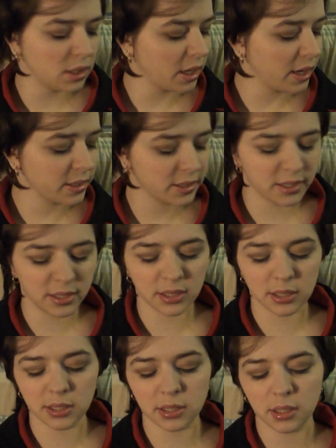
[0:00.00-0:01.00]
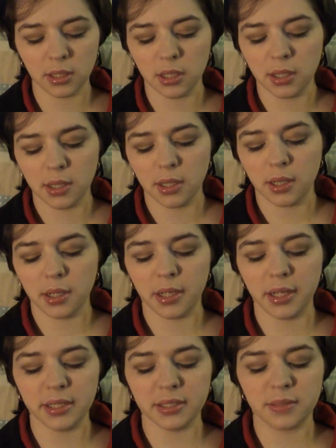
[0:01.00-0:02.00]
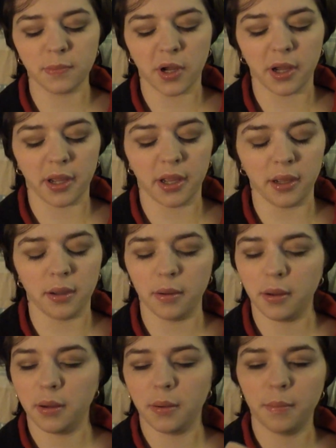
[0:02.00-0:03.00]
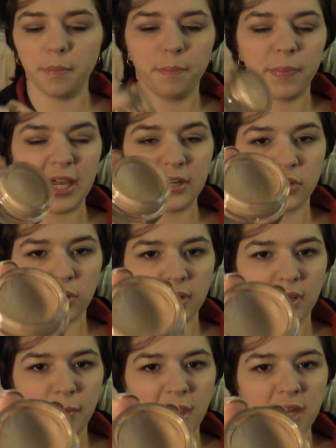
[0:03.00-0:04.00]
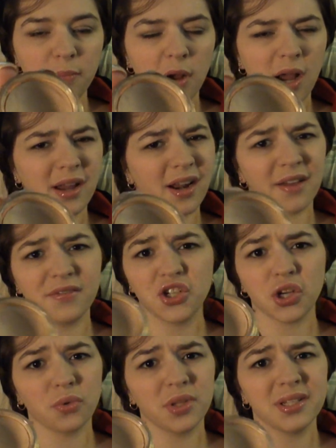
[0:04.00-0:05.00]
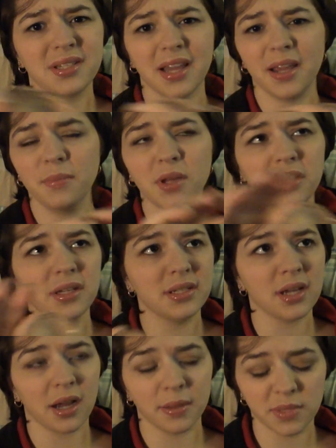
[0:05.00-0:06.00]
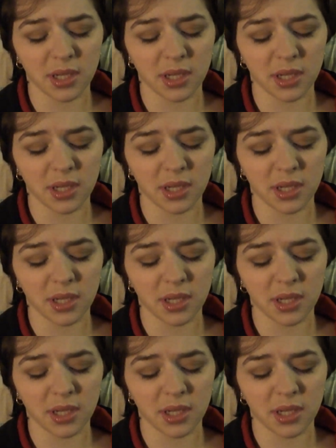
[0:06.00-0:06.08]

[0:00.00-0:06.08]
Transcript: Next is my Painterly paint pot. I've shown this a million times.